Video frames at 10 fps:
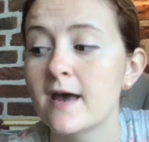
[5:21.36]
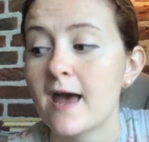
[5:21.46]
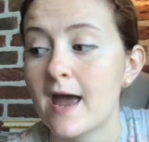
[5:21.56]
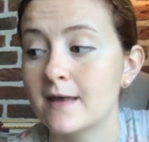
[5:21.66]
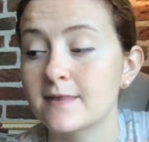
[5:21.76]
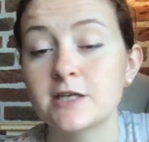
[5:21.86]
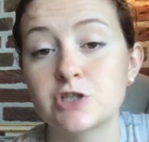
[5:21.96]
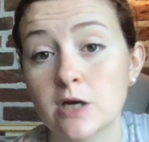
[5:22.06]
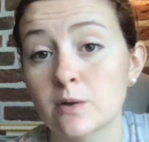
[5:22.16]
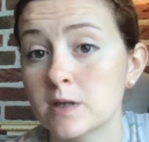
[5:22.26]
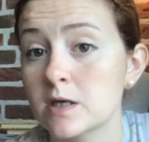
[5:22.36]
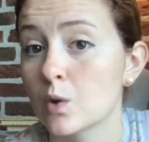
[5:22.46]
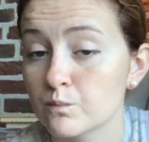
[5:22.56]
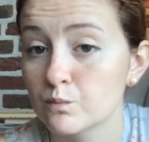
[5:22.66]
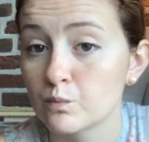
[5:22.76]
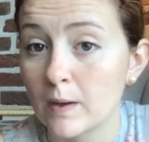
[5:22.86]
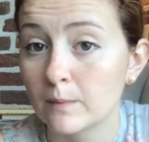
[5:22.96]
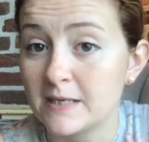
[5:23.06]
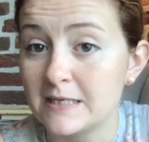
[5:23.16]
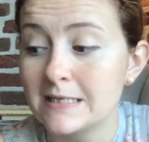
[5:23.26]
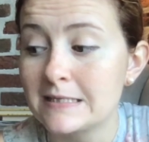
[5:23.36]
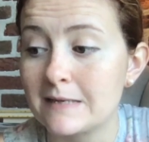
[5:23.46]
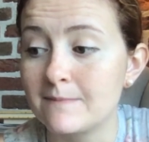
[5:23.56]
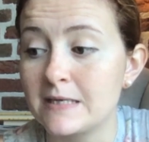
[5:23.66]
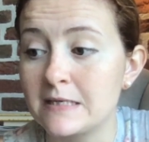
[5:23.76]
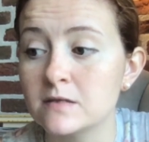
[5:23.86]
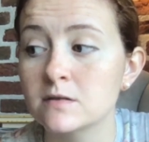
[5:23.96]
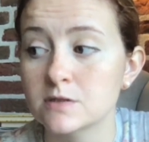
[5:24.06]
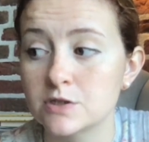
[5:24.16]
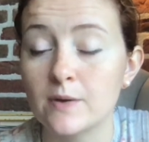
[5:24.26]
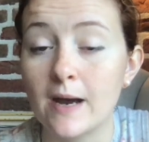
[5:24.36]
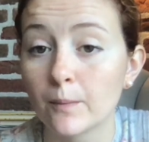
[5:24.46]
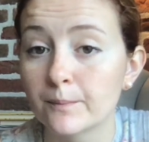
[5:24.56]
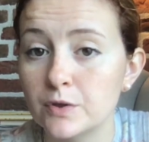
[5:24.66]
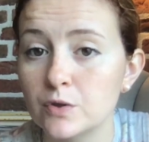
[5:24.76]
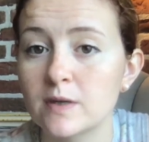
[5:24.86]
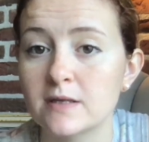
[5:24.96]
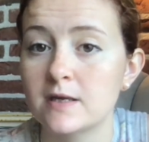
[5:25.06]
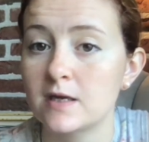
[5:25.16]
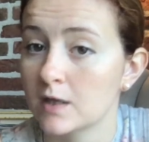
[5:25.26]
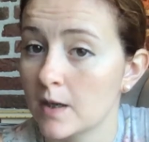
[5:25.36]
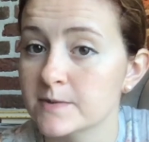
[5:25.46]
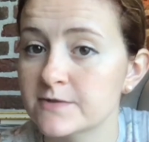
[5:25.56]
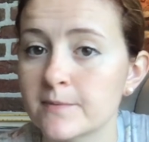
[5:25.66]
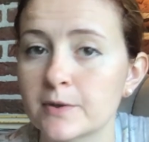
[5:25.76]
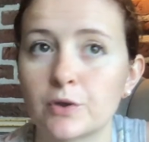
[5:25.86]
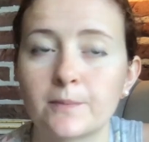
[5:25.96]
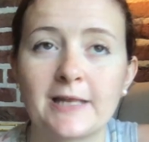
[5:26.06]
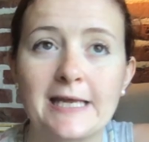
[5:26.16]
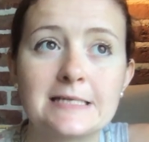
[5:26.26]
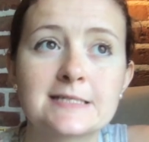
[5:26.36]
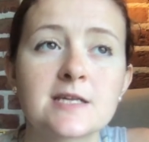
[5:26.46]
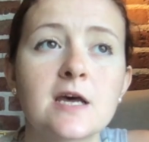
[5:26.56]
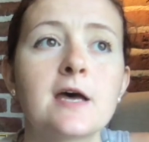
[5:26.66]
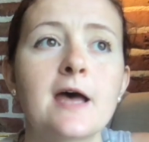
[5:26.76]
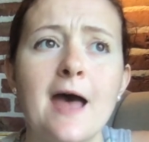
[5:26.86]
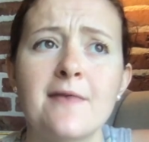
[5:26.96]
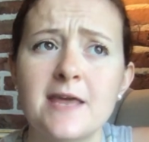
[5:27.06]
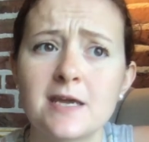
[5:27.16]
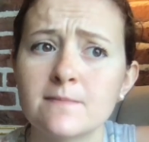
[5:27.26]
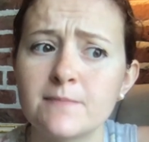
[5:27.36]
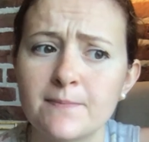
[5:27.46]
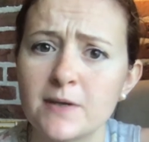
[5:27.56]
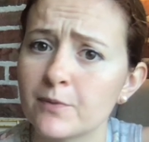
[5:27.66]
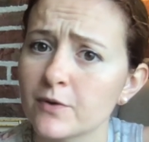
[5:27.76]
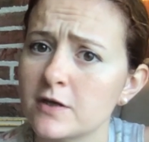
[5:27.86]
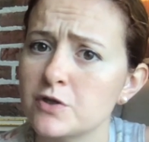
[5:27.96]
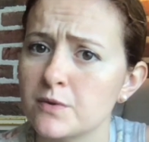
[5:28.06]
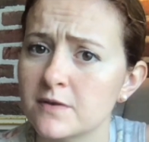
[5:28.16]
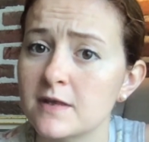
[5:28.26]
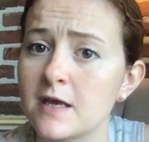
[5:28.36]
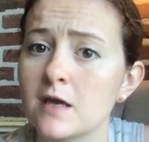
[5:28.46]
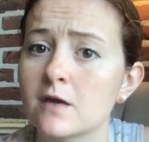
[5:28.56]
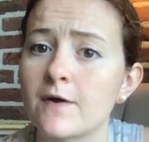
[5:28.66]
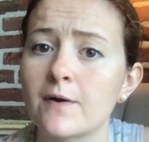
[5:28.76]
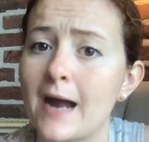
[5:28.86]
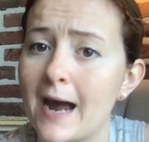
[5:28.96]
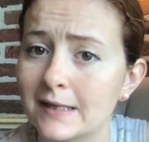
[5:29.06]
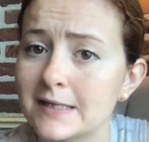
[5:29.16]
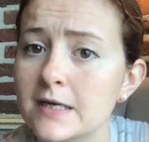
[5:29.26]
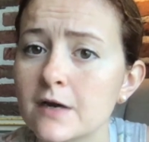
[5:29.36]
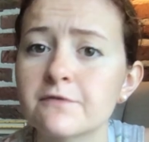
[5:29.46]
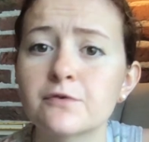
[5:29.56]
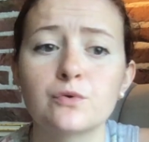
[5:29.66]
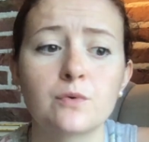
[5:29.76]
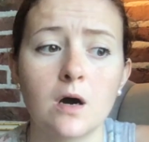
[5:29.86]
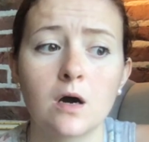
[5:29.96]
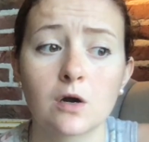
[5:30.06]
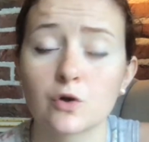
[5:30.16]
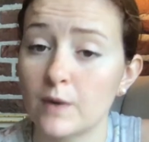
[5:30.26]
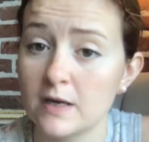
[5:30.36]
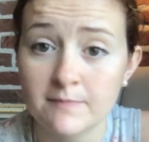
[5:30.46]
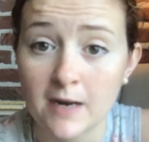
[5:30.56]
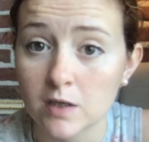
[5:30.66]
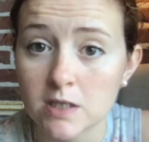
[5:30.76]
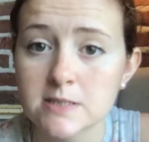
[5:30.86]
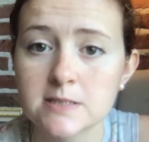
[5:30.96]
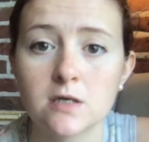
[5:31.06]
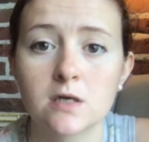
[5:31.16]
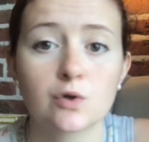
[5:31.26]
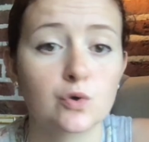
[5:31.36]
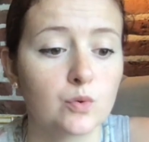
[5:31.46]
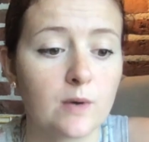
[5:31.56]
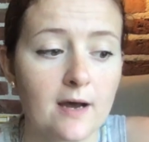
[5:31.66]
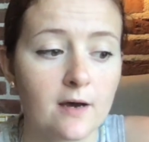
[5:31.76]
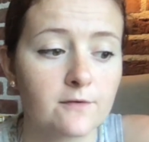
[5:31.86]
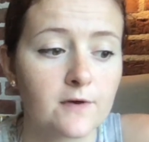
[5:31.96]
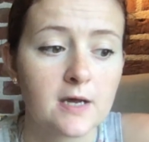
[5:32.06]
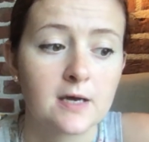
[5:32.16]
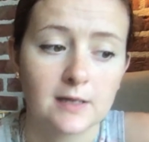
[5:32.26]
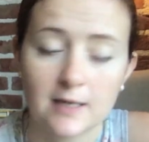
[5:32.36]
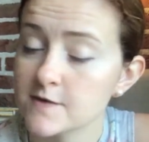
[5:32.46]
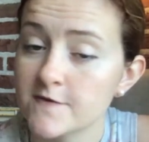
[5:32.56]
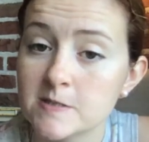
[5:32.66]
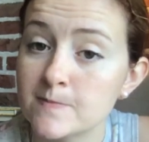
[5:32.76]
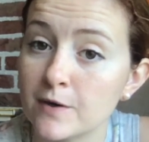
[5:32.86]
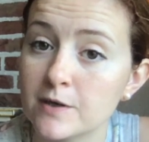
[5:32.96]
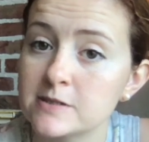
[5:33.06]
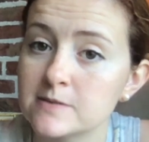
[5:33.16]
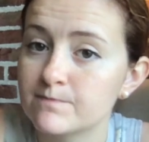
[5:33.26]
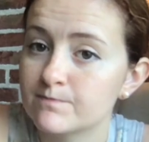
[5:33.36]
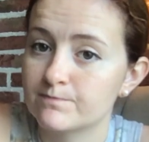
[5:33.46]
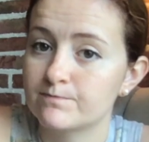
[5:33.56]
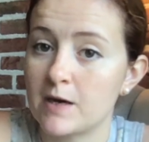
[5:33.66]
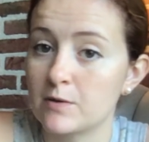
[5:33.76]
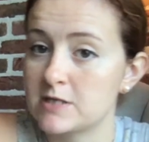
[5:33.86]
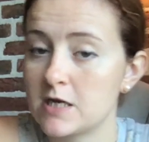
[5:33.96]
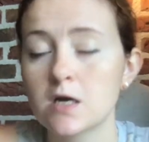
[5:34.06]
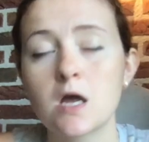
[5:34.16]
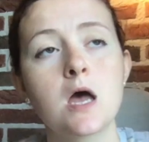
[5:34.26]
And they generally are well-meaning. They mean to help you, and it comes from a good place. And they can be people that you think very highly of, who are great parents, who have lots of experience parenting,